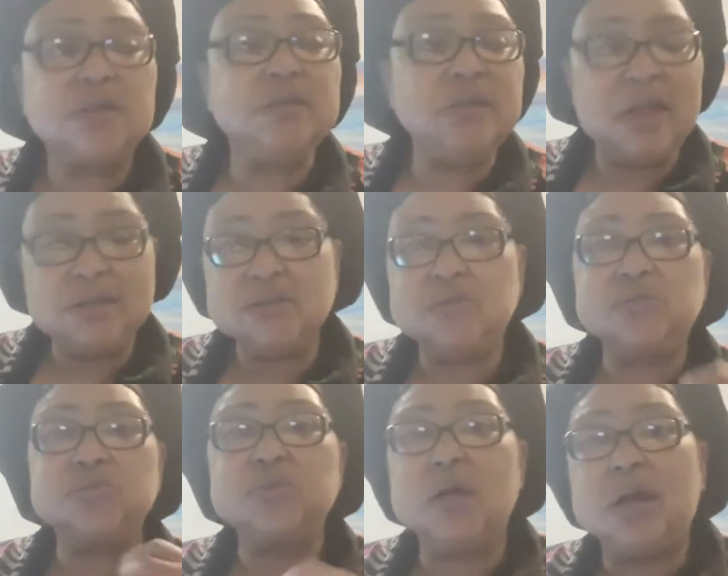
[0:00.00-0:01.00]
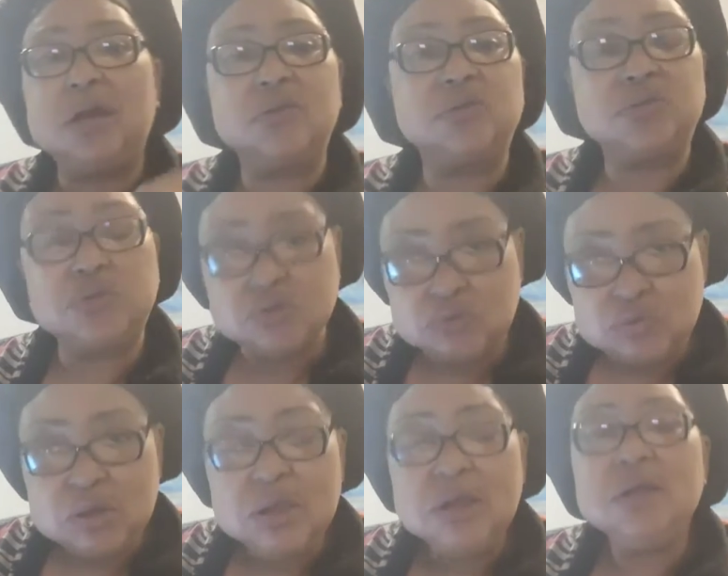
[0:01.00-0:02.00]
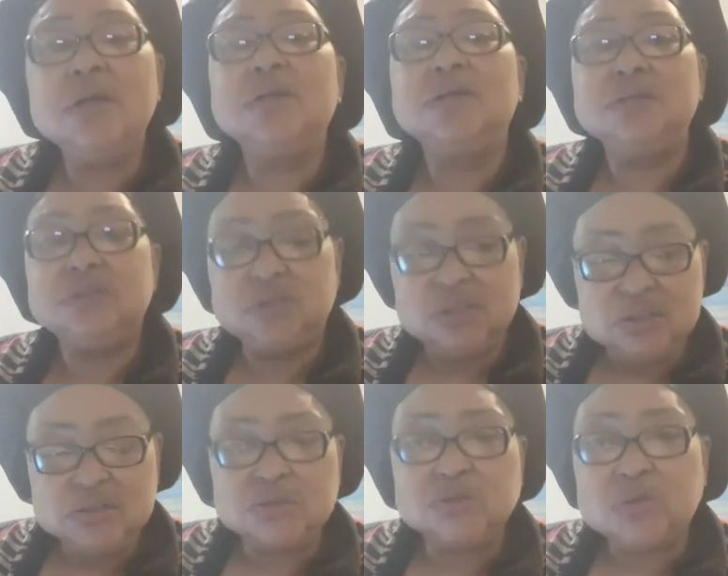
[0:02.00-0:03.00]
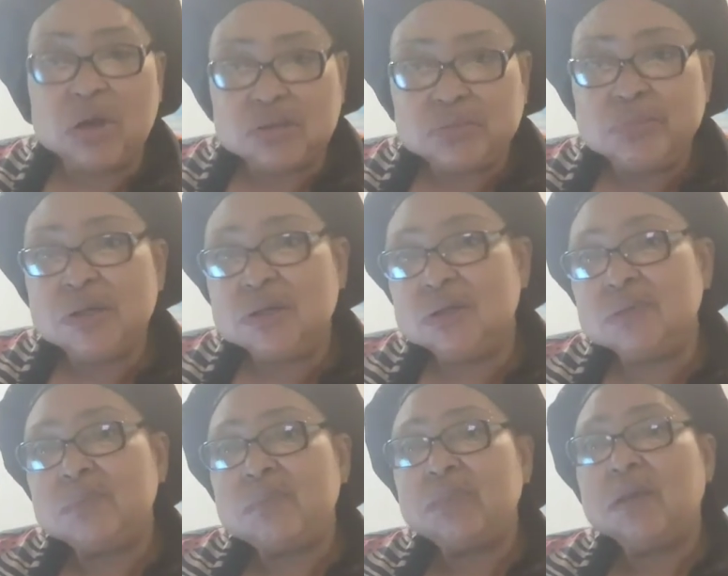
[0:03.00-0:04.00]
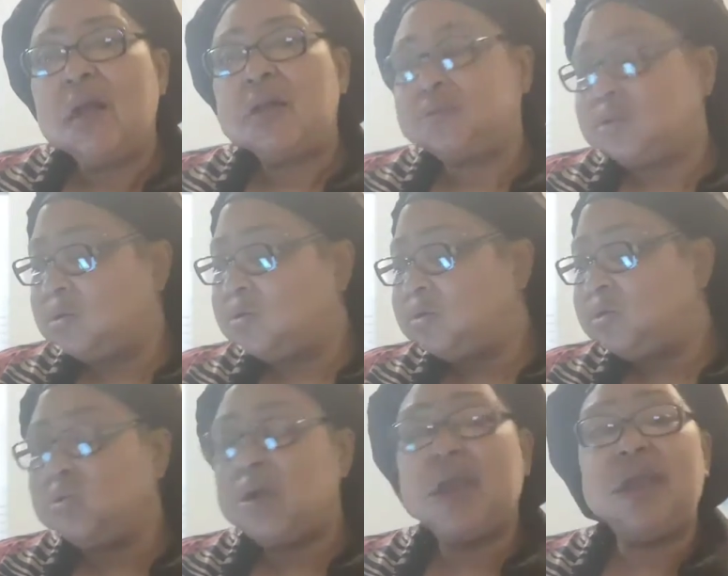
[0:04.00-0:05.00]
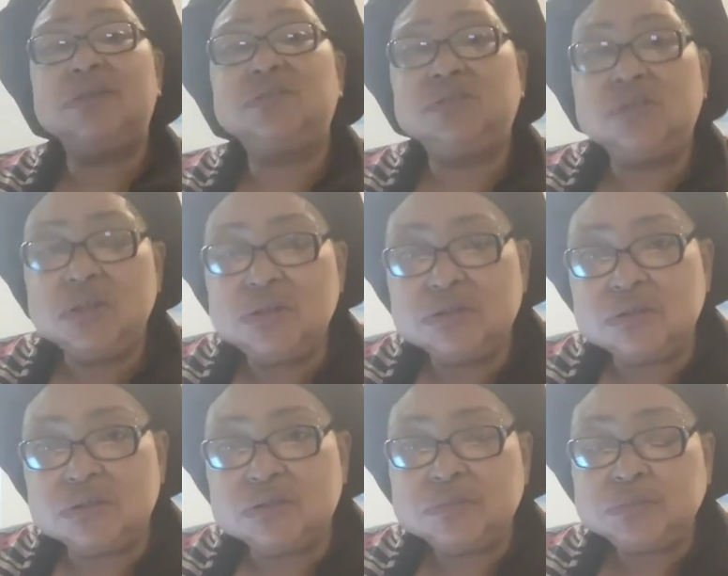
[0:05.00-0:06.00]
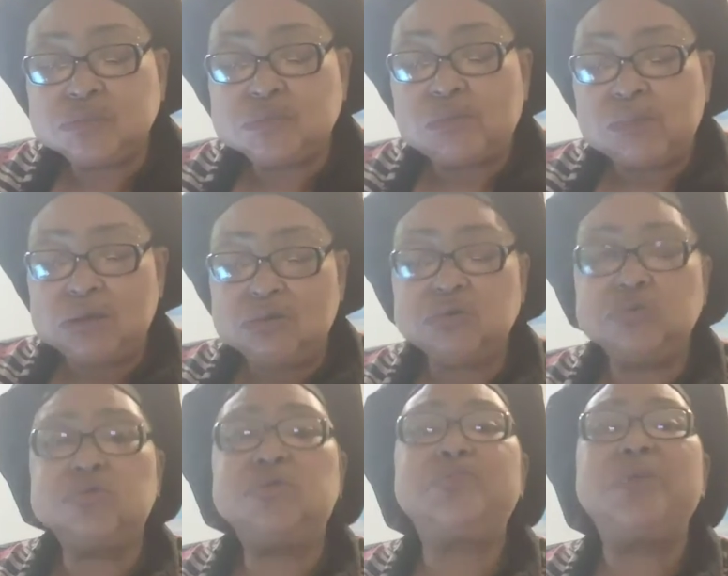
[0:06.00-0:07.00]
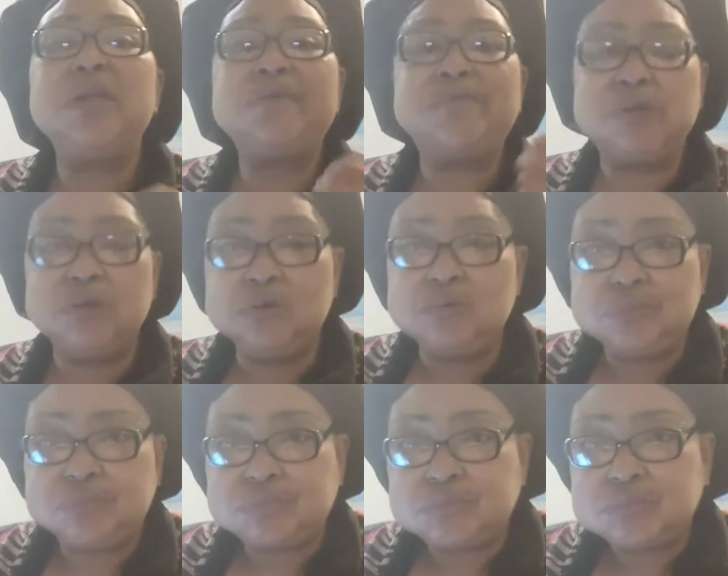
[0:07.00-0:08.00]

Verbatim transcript: connected to God through Jesus Christ's blood. So you can ask Jesus to speak for you,